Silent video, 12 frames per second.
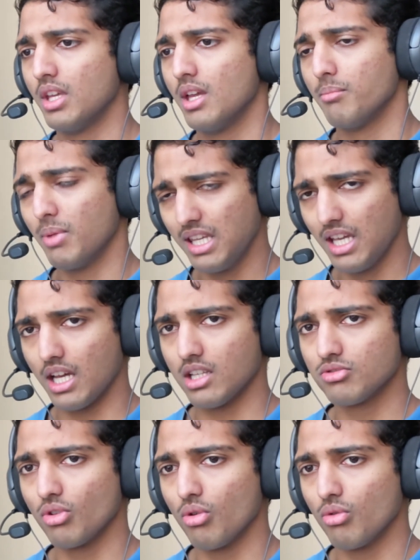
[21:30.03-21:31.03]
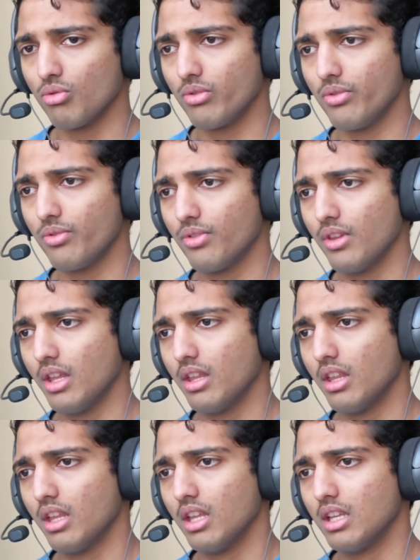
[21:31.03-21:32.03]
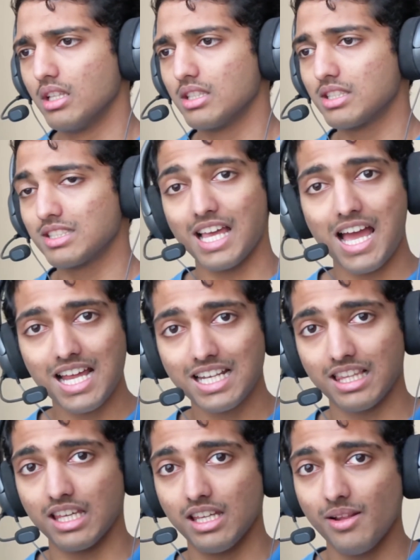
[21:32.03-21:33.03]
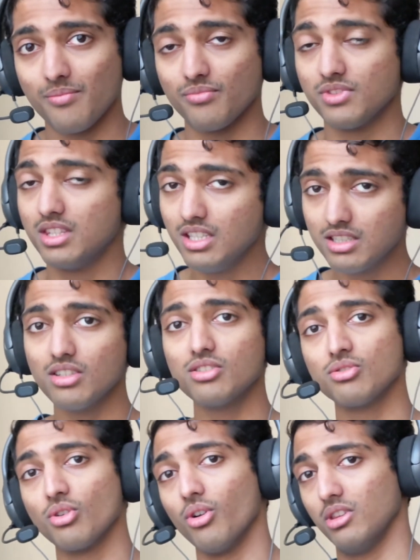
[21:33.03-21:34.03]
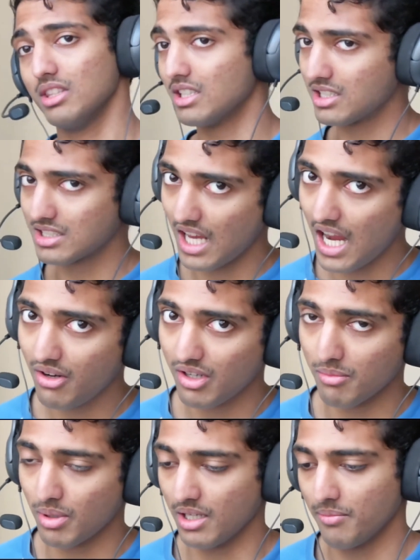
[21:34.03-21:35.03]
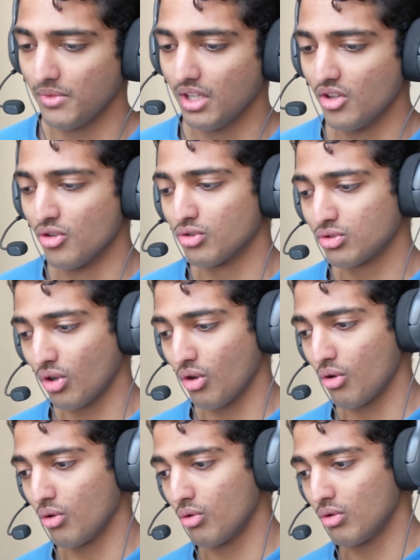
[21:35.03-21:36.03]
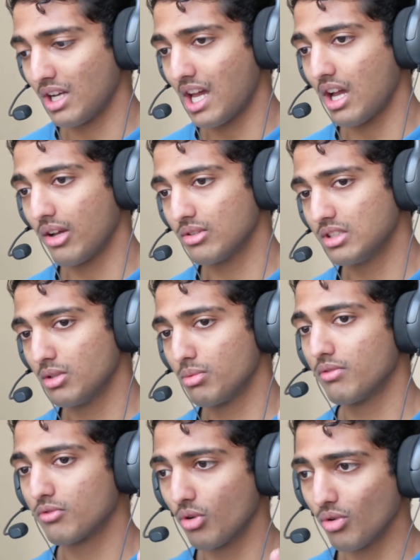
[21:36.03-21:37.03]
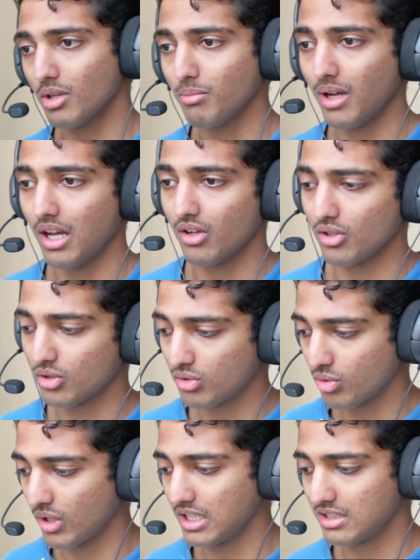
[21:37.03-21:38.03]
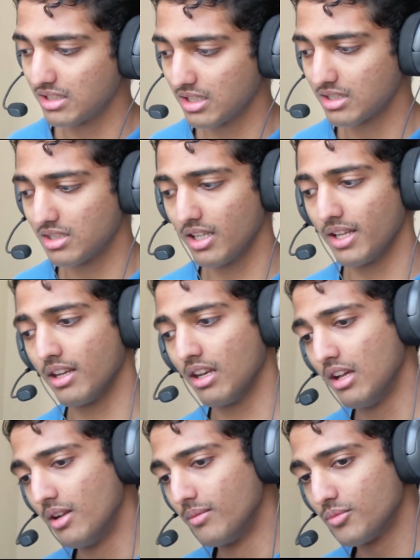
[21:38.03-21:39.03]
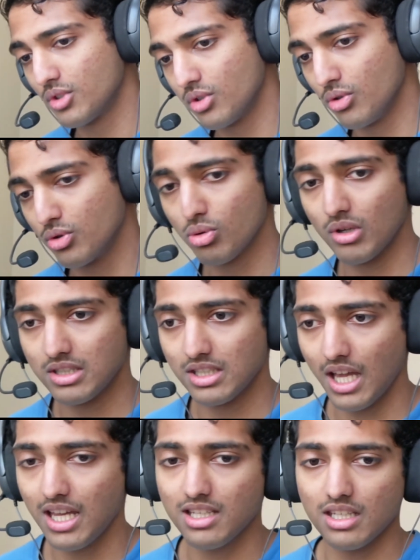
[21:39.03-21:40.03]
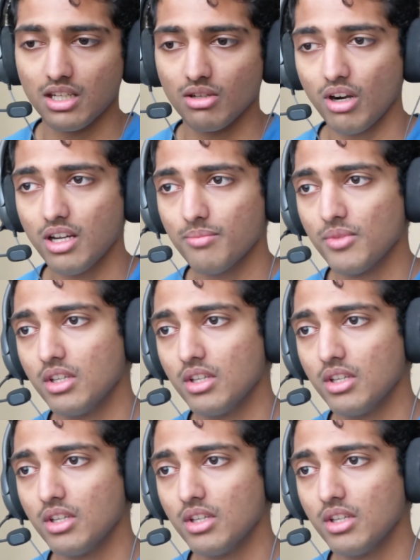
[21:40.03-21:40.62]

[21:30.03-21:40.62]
But yeah, so sadly, this is not the scary bit. So now, see, we've talked about 2016 to 2018, right?